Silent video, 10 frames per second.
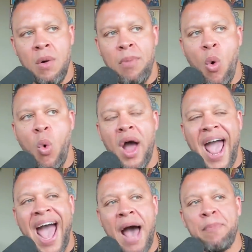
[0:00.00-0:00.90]
But what
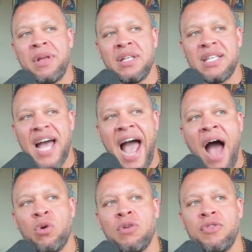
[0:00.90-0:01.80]
happened
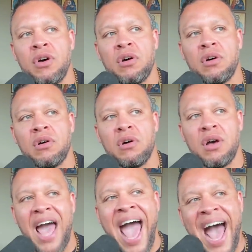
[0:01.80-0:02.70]
out of the
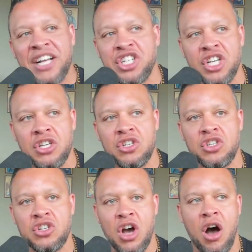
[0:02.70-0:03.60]

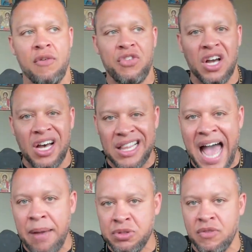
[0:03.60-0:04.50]
ashes of the
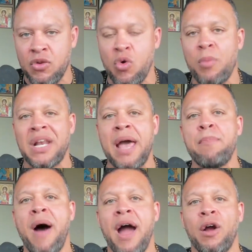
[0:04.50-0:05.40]
collapse of the Roman
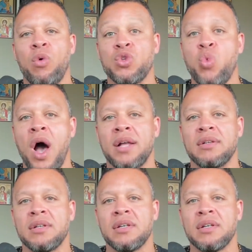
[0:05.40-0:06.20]
Empire was what?